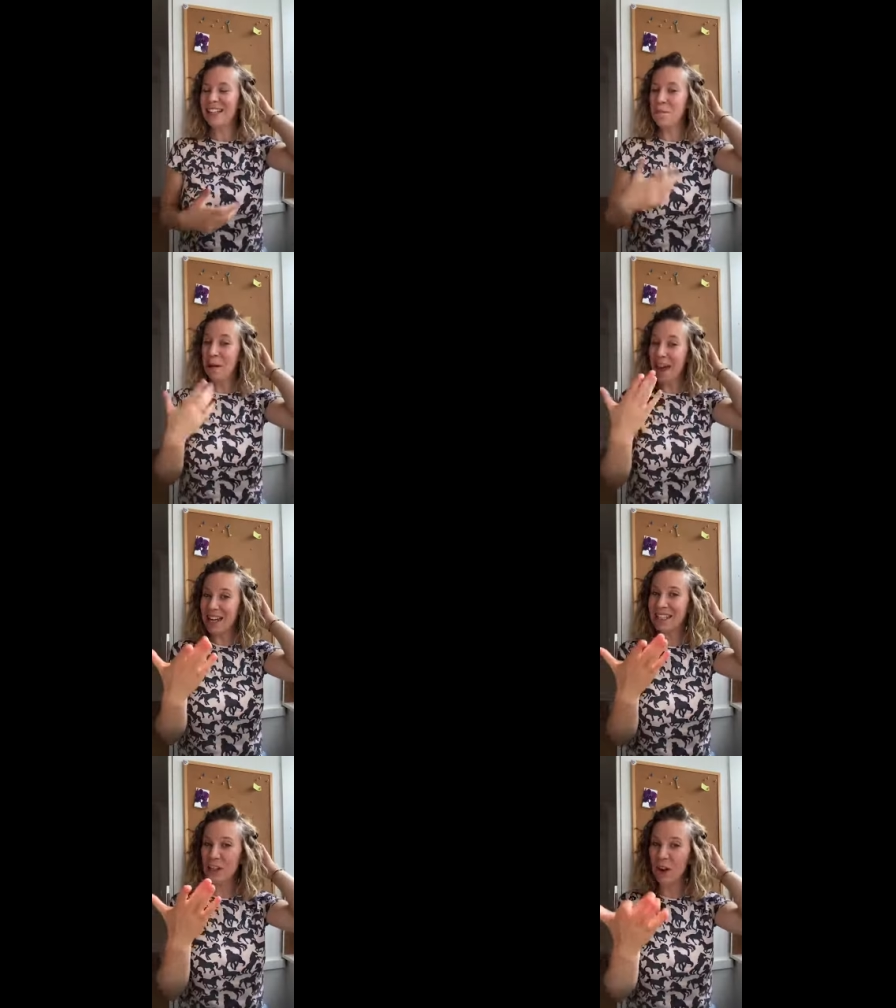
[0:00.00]

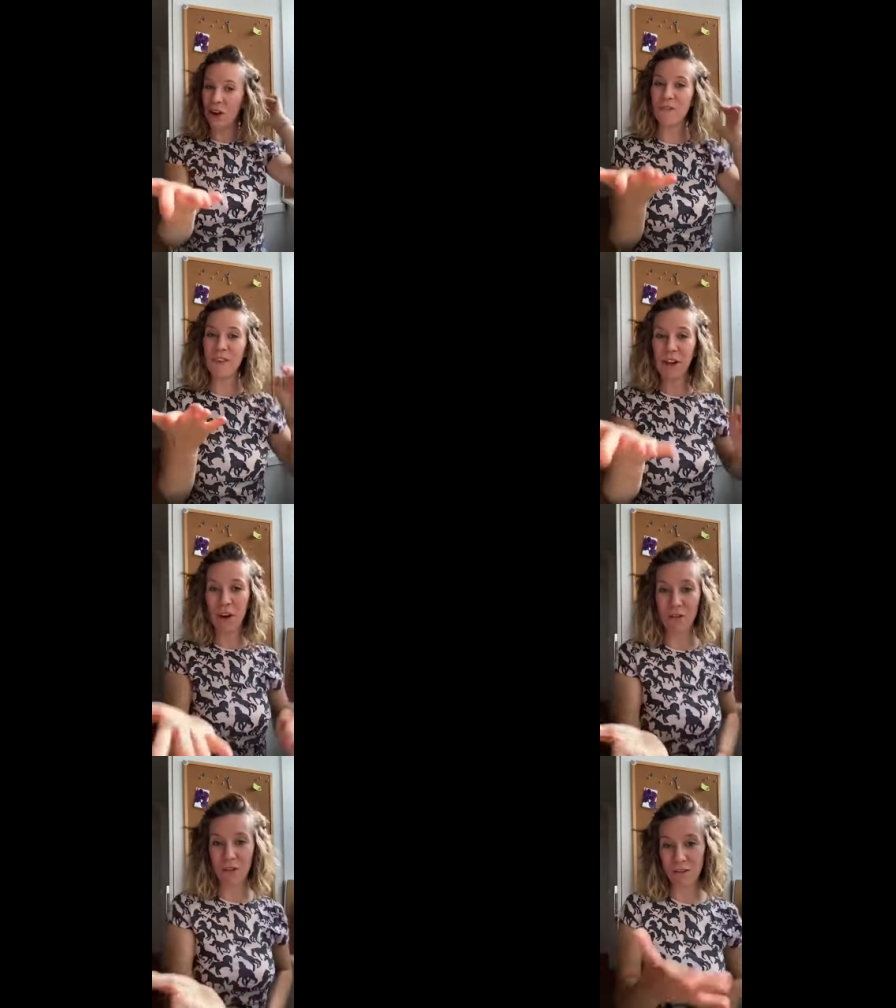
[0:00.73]
Depends on the
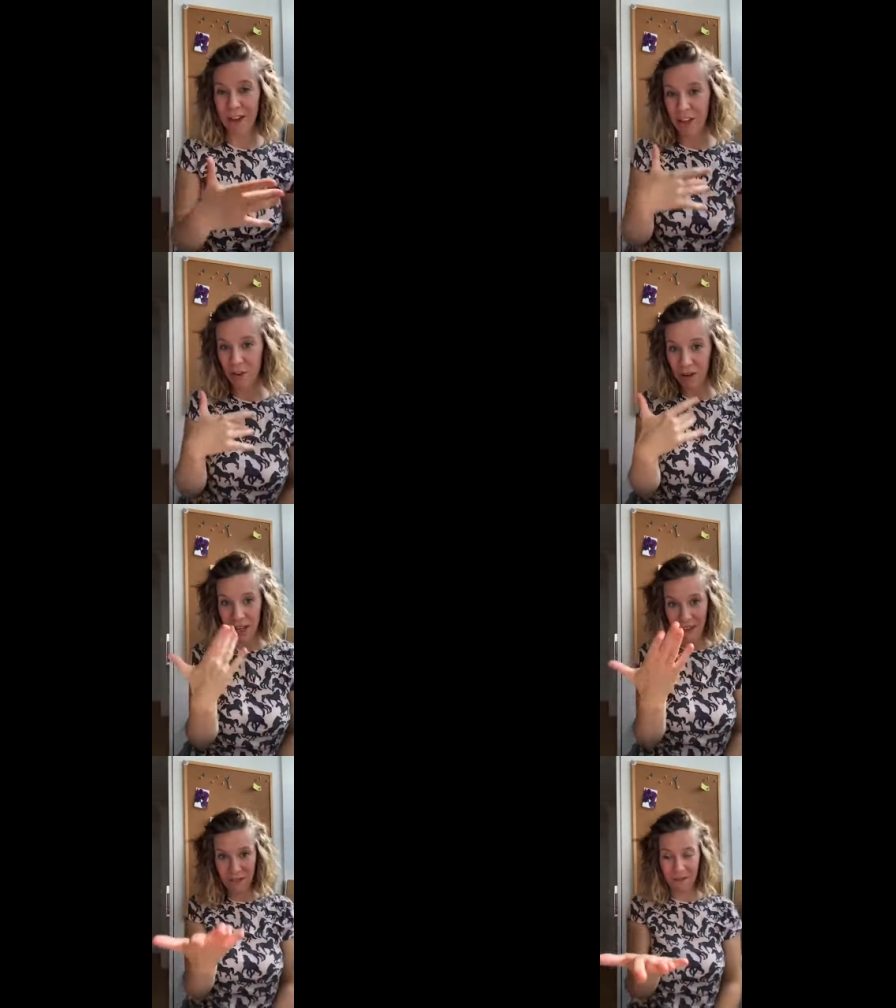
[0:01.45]
chorus that
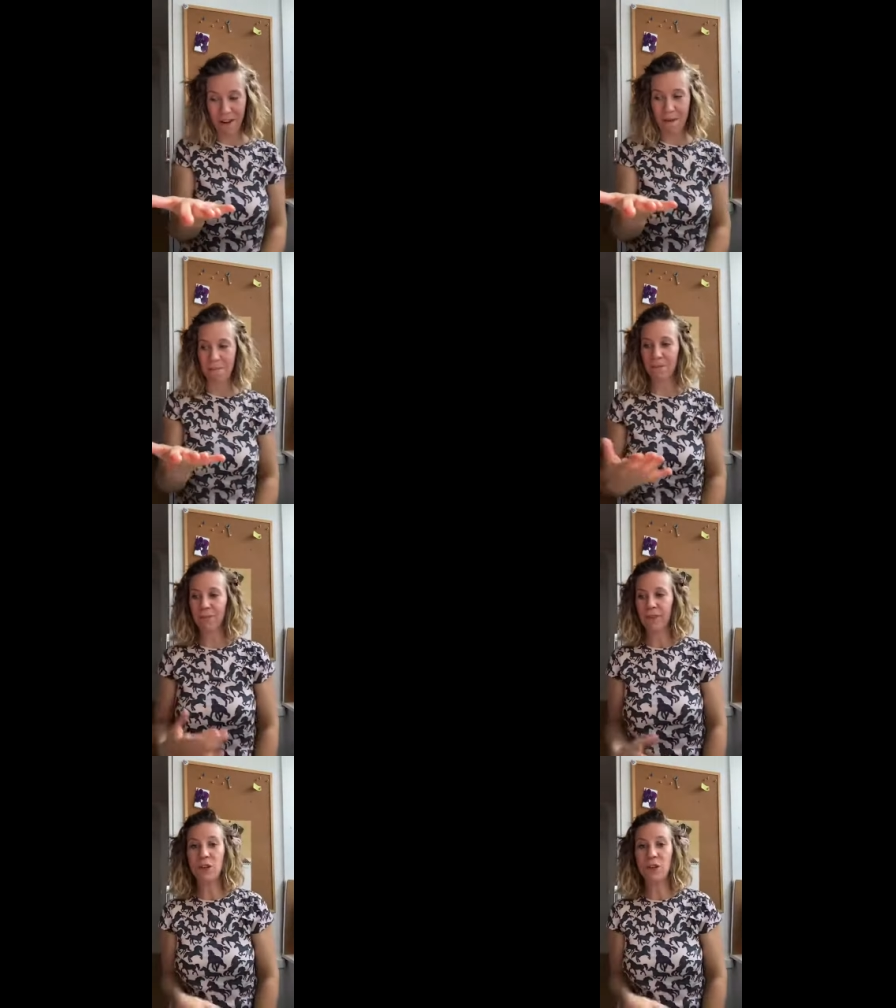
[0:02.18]
you're giving them.